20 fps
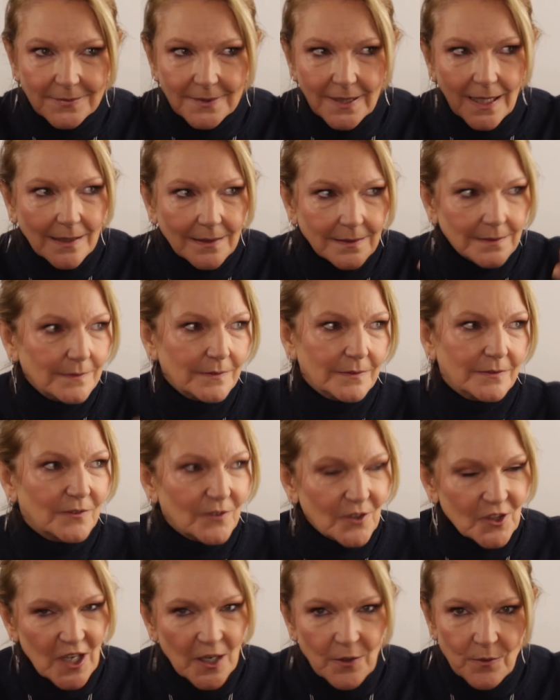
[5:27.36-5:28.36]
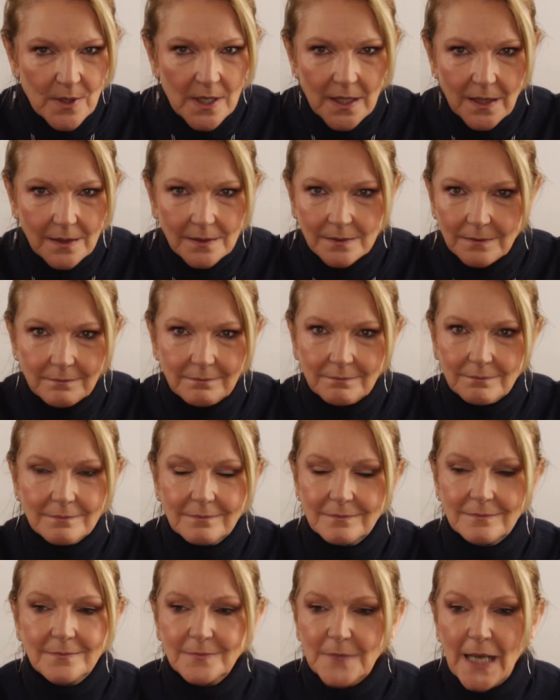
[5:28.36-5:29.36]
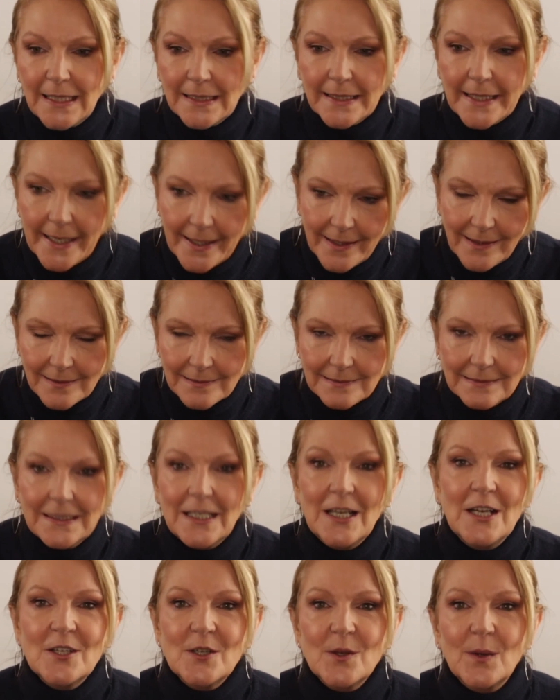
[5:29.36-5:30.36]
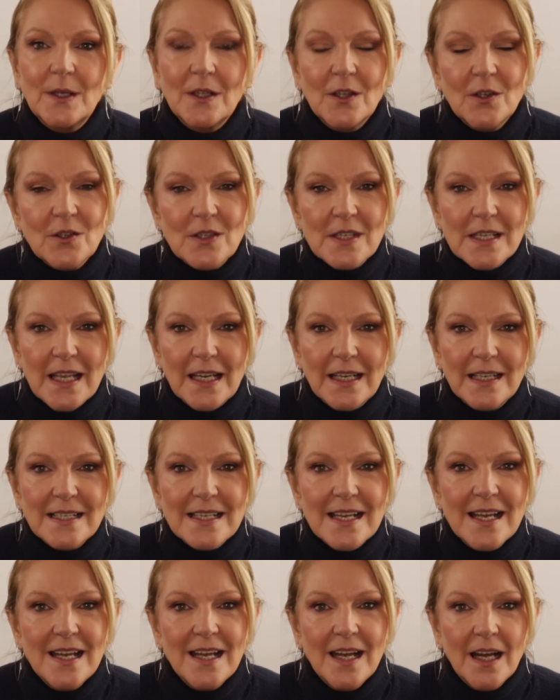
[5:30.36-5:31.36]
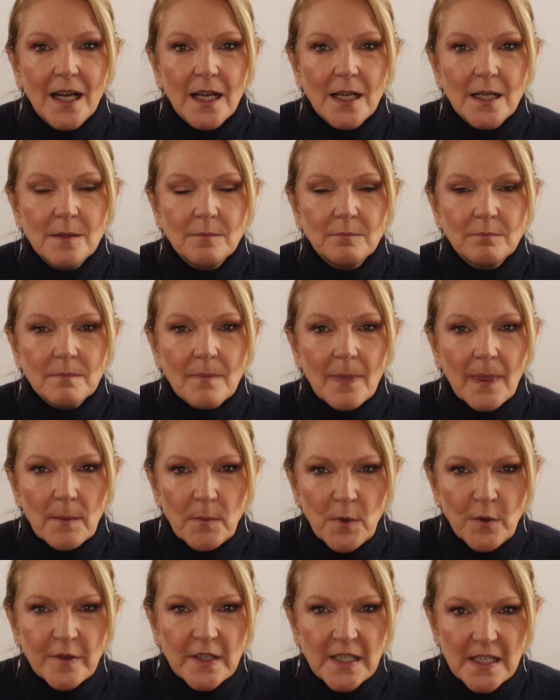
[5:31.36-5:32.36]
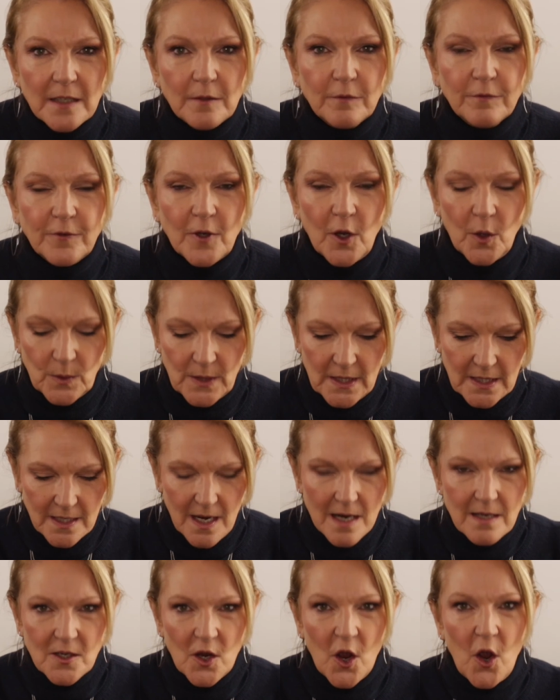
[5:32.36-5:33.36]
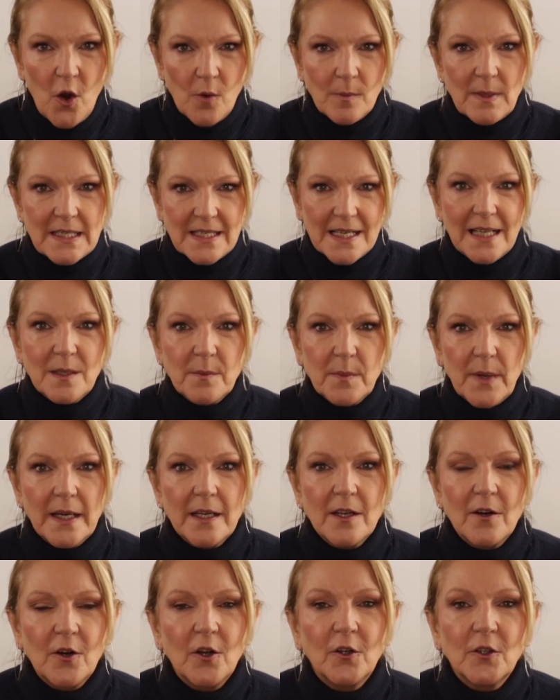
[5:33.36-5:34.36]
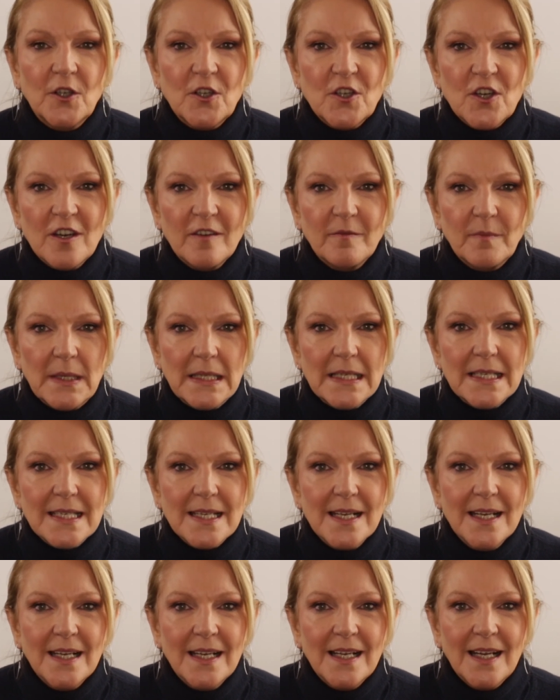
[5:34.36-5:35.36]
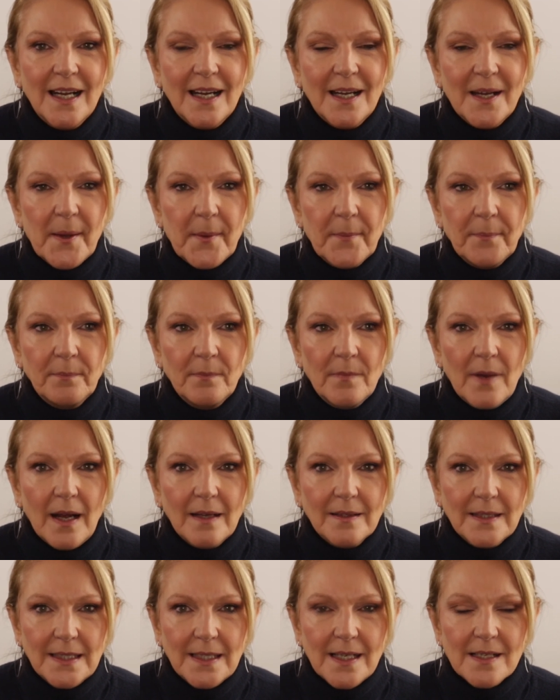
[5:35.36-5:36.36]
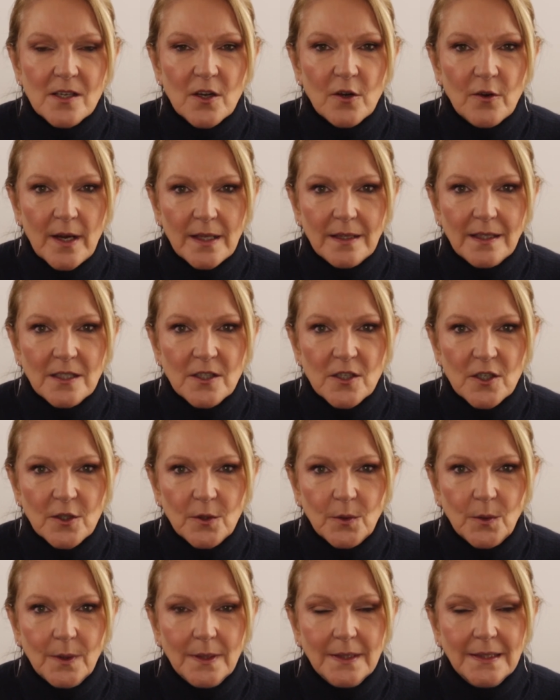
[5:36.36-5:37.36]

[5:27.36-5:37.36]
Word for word: kind of shouting and rallying and doing those things. Move yourself forward. Start at home and celebrate your own achievements. I think that's a great thing to do.